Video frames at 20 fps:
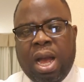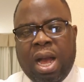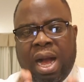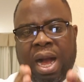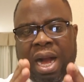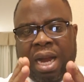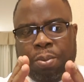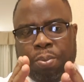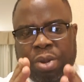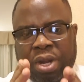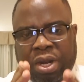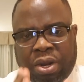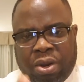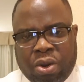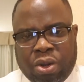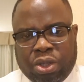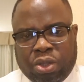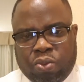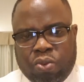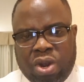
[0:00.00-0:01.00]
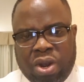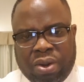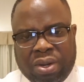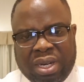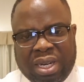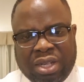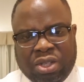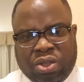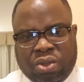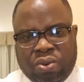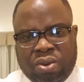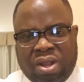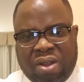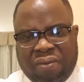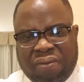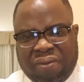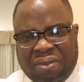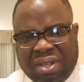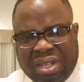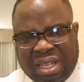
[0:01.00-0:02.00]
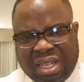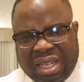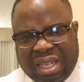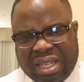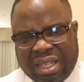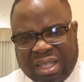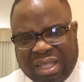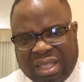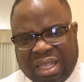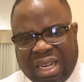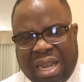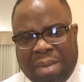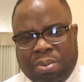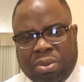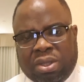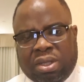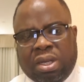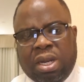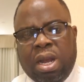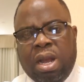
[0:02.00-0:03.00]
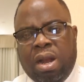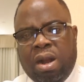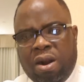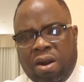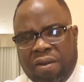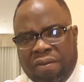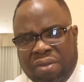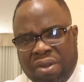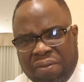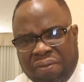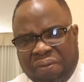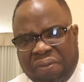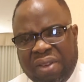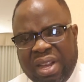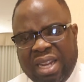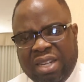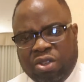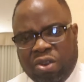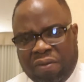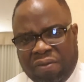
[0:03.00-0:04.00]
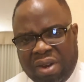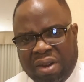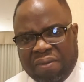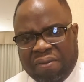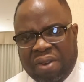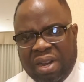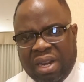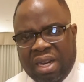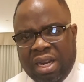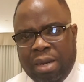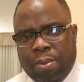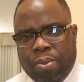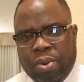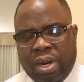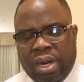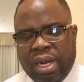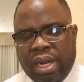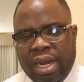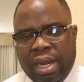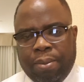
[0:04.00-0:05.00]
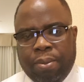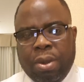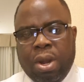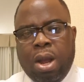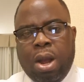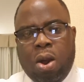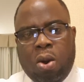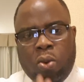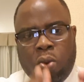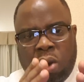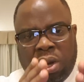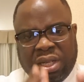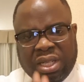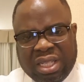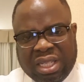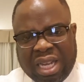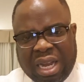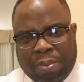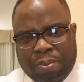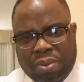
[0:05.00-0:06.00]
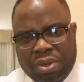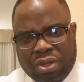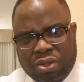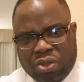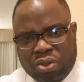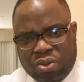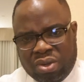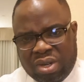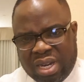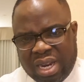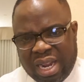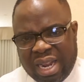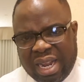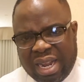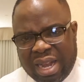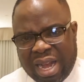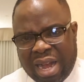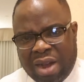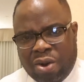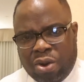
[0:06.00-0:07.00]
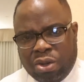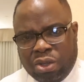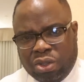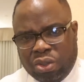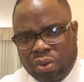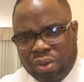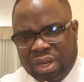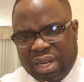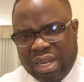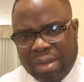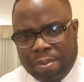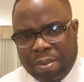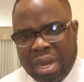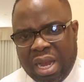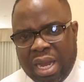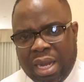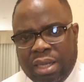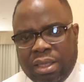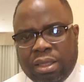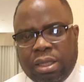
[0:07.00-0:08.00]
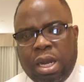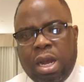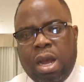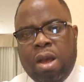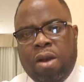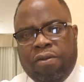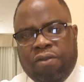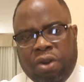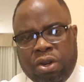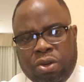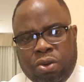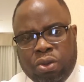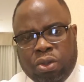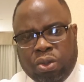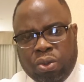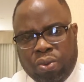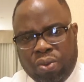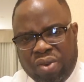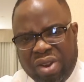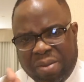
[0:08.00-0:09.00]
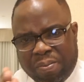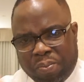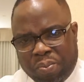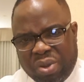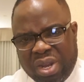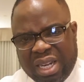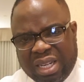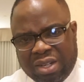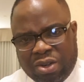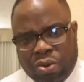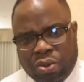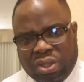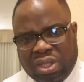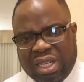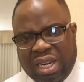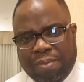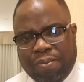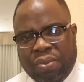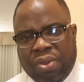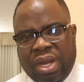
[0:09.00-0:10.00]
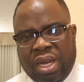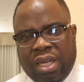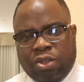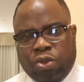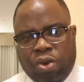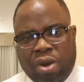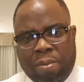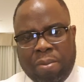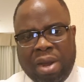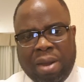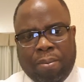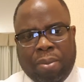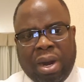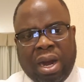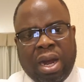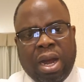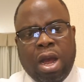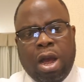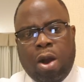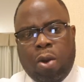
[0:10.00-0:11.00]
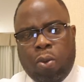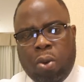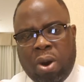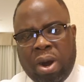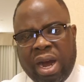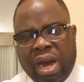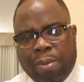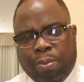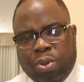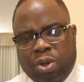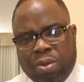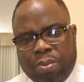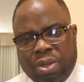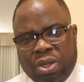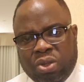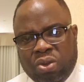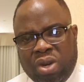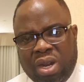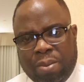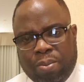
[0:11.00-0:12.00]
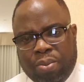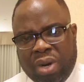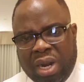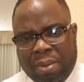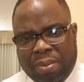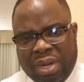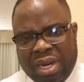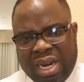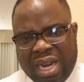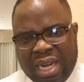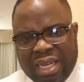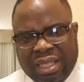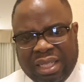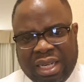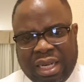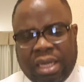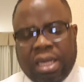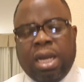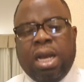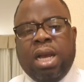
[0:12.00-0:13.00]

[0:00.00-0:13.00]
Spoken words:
And because we understood the steps of the faith of our father Abraham, what is happening today are also demands for you to repeat those same things. Remember what happened between Abraham and Isaac,